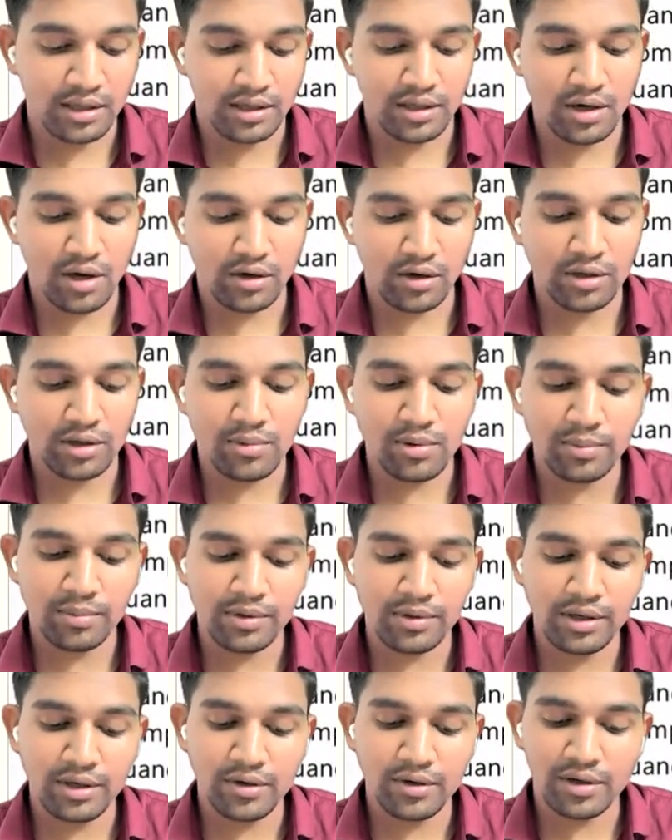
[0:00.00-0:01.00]
The doctrine of
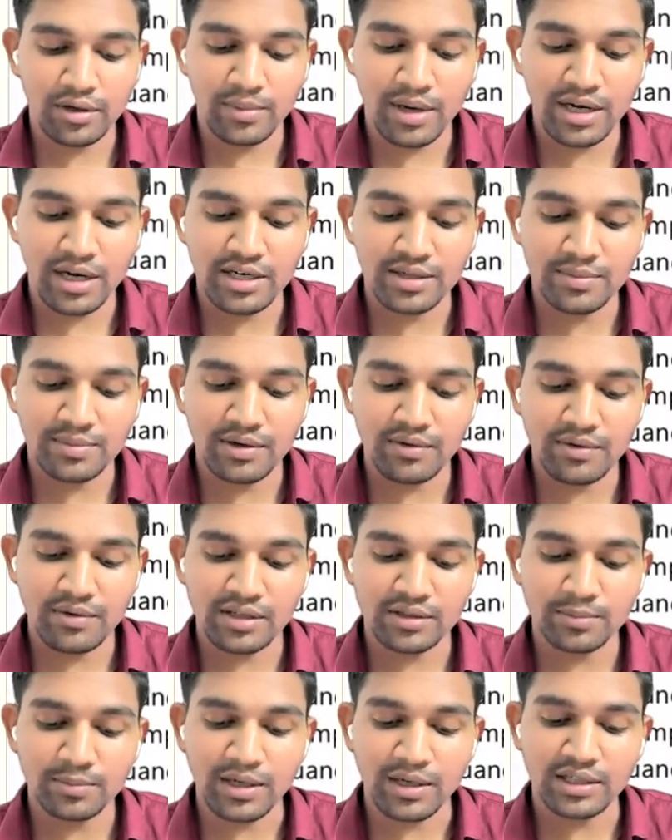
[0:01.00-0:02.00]
indoor management
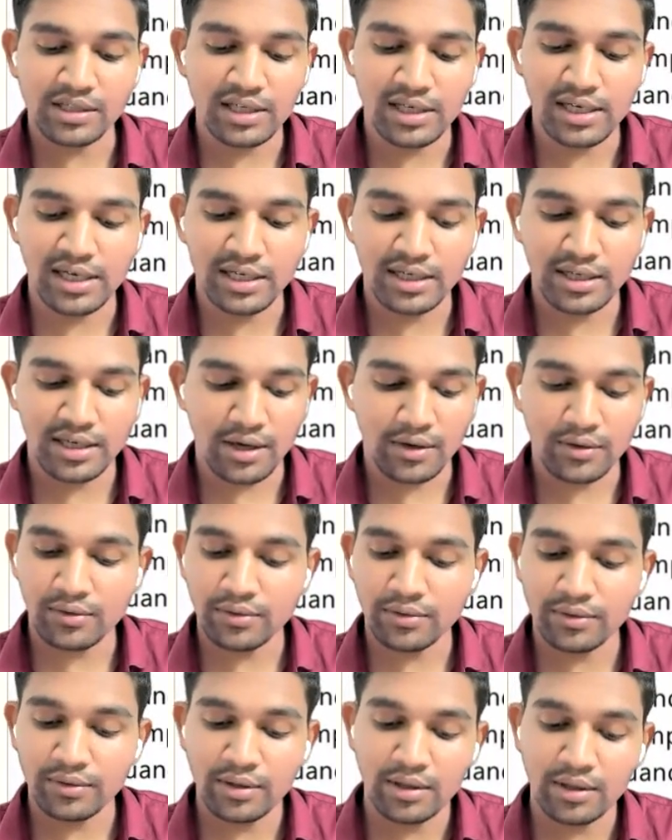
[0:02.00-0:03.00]
was first laid
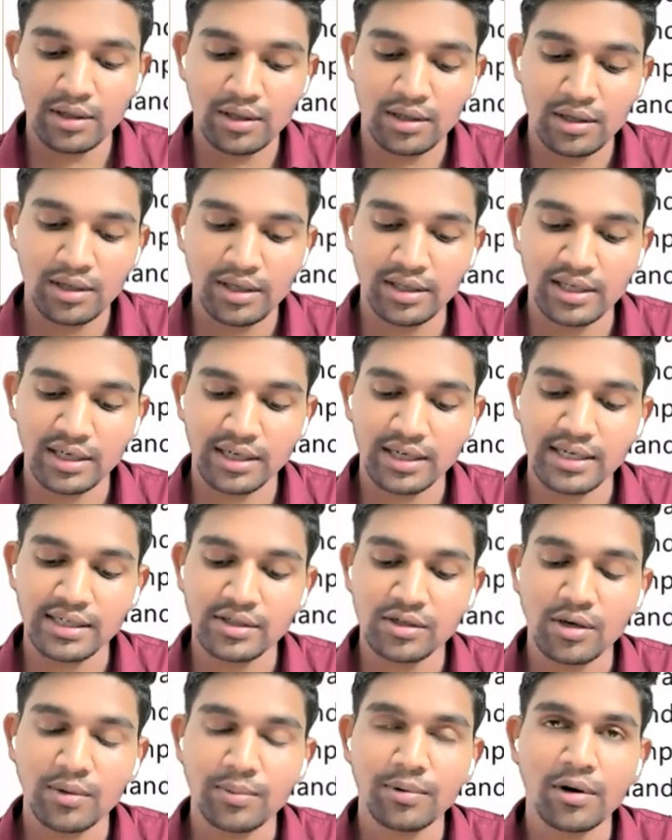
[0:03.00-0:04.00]
down in the
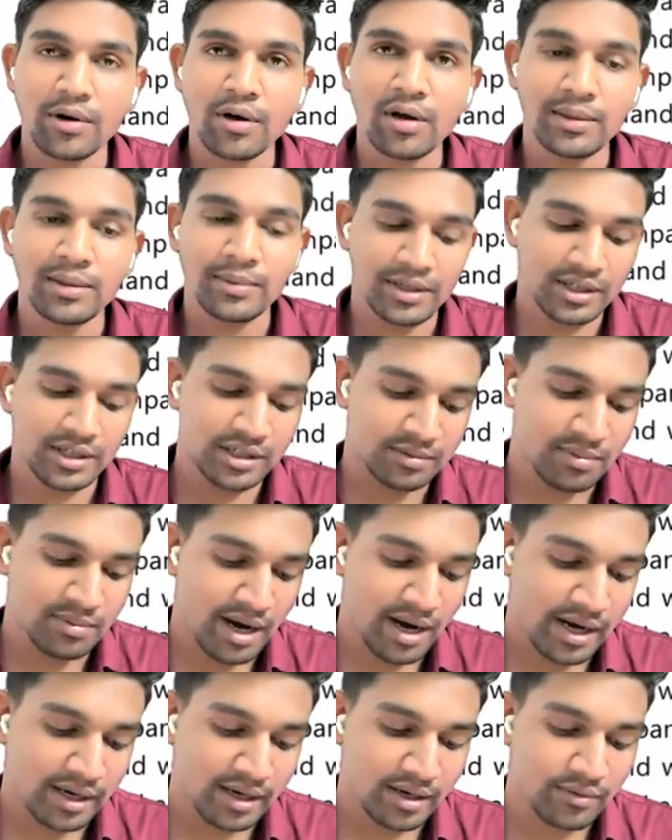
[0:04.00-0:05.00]
case of Royal British
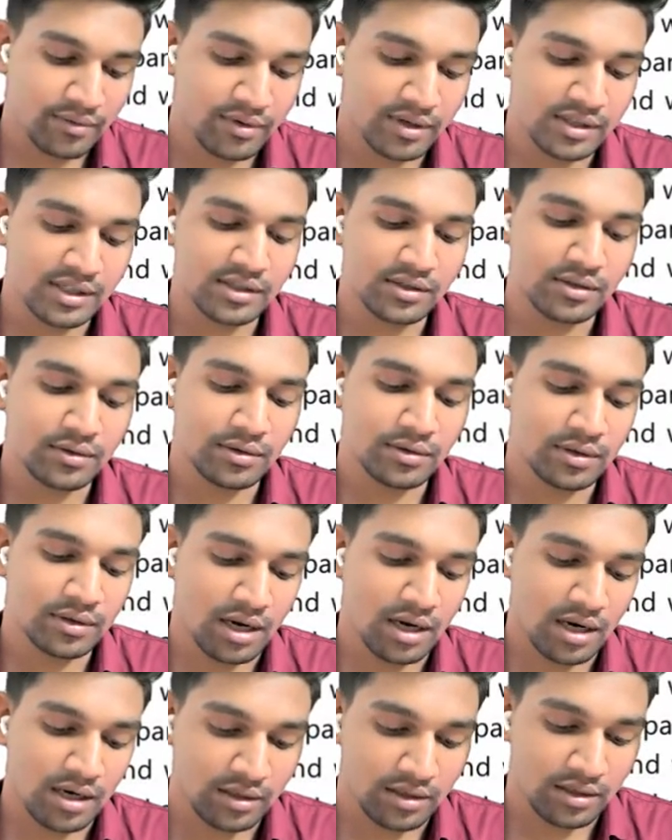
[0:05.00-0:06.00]
Bank versus
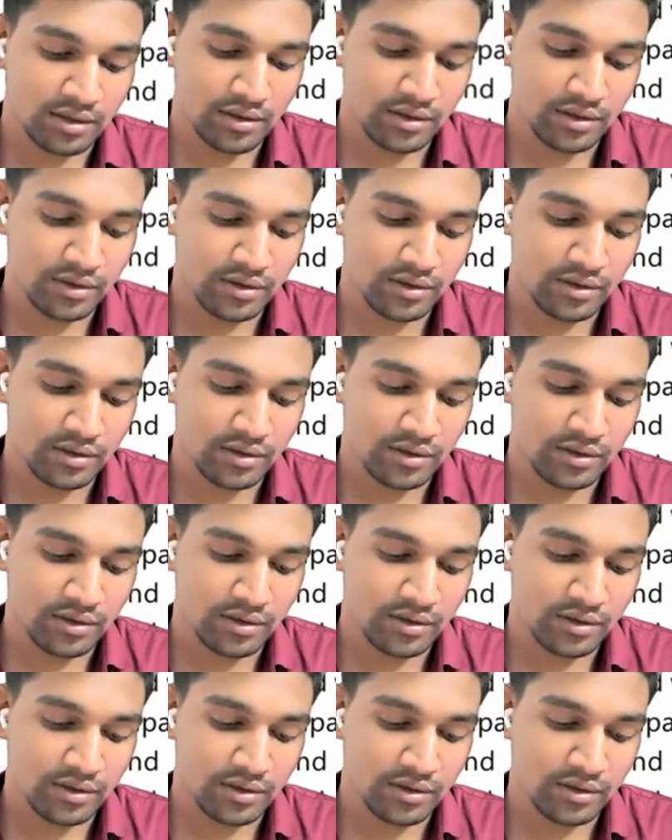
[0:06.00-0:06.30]
Tulcon.